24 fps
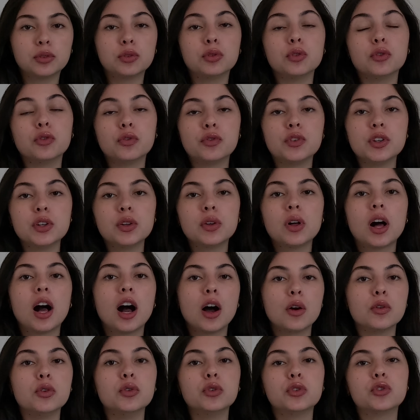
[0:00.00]
to feel
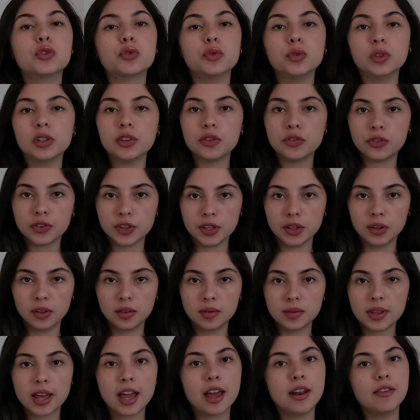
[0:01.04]
how you truly feel,
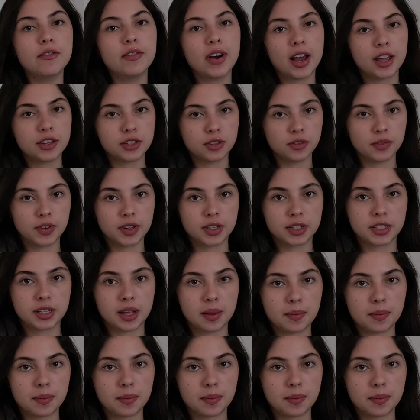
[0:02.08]
and vice versa.